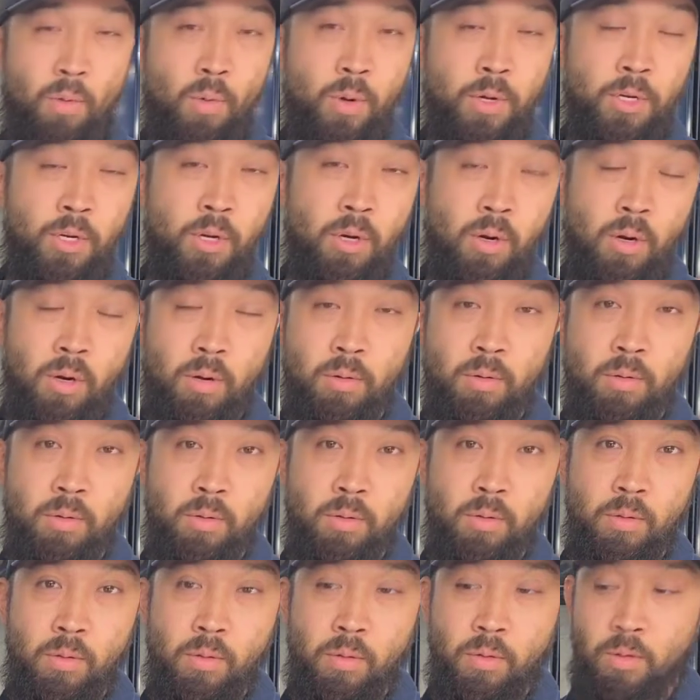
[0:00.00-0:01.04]
when you're
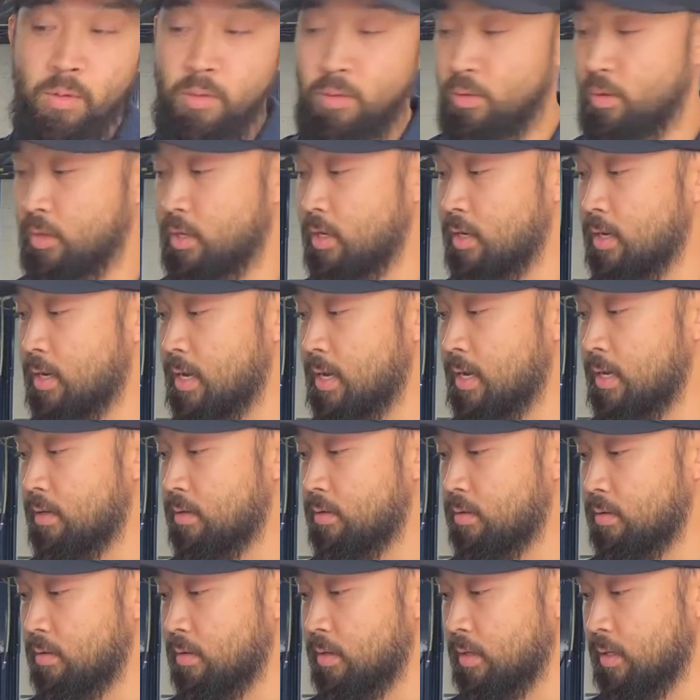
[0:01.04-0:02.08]
looking
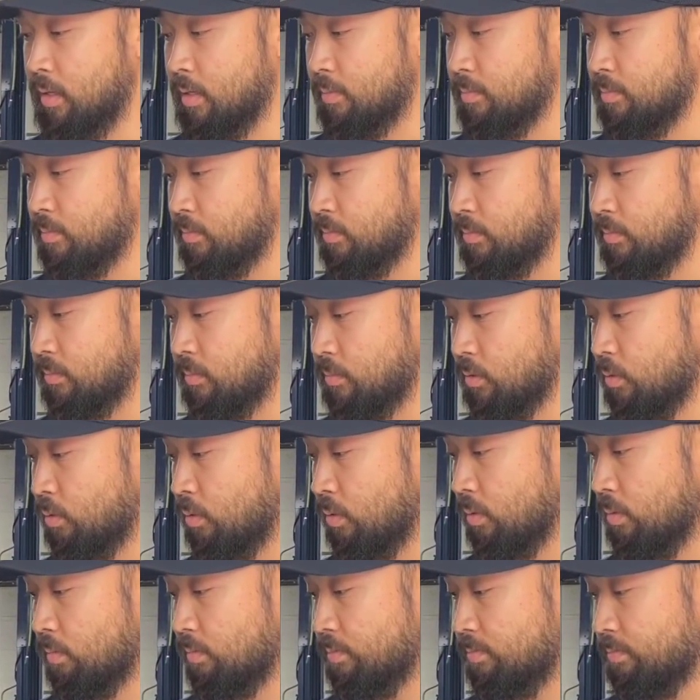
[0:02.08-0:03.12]
at
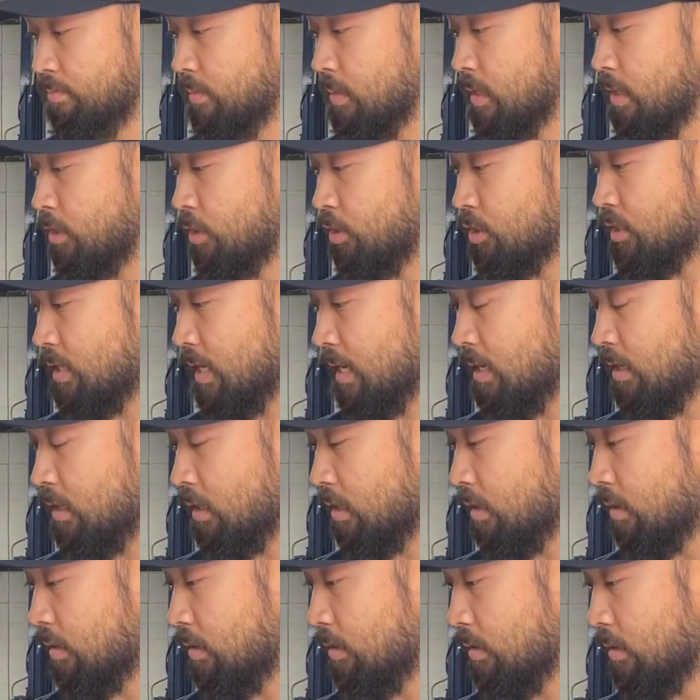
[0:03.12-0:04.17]
or
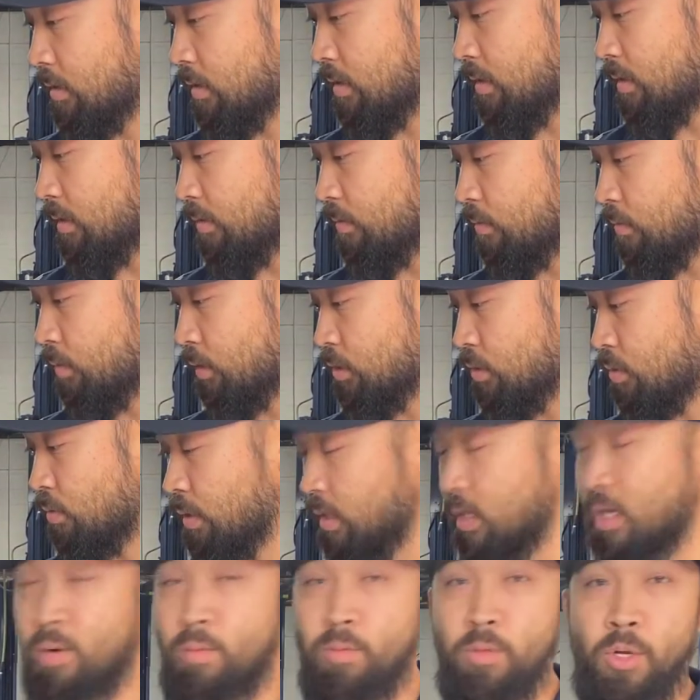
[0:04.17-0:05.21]
understanding what's
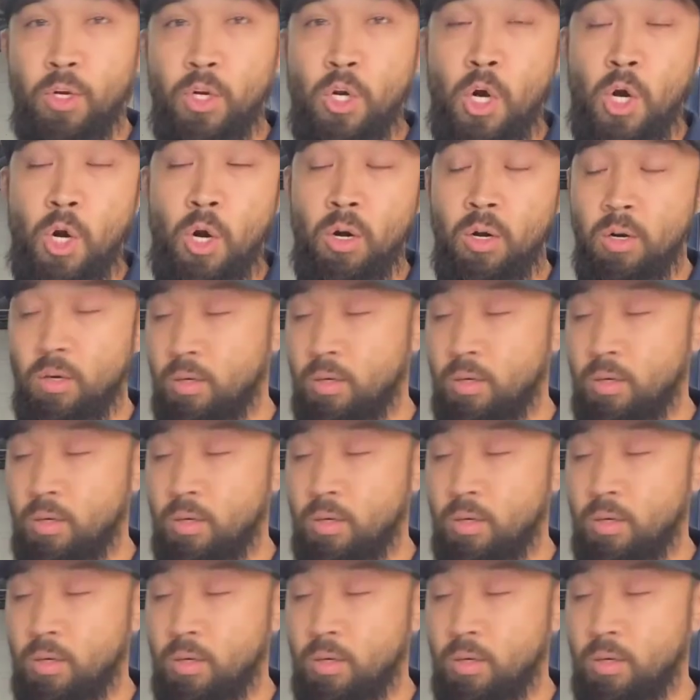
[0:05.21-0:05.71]
going on with your car.